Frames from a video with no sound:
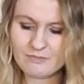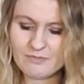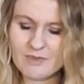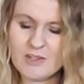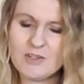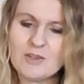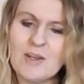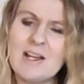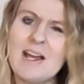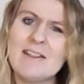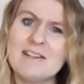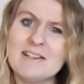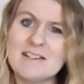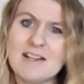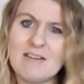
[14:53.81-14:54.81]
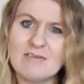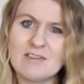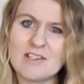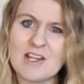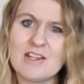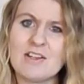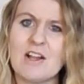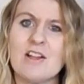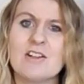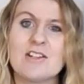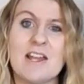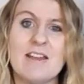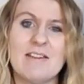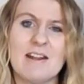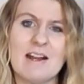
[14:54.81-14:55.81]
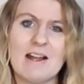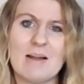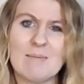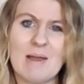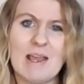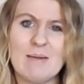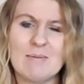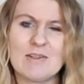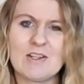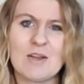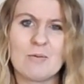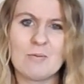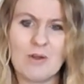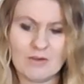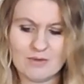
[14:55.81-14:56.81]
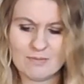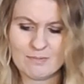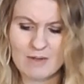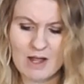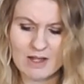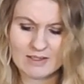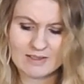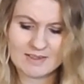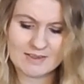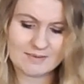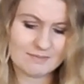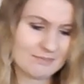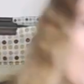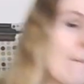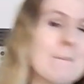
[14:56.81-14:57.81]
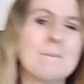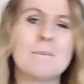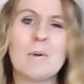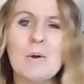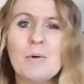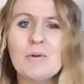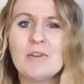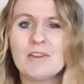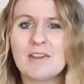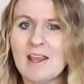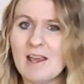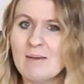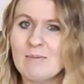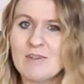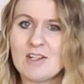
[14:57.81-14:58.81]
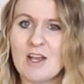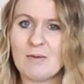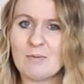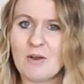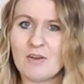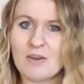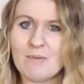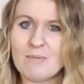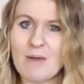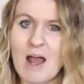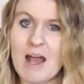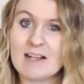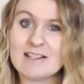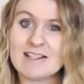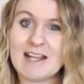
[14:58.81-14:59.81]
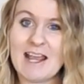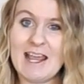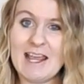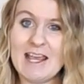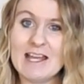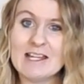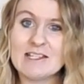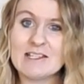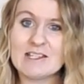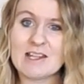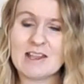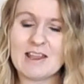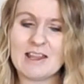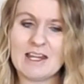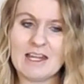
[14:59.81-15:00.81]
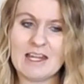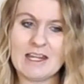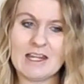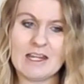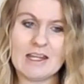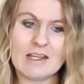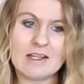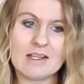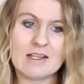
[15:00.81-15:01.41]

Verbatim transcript: So I got this set for $10, and then I got my Amazon welcome box. Both the Amazon welcome box and the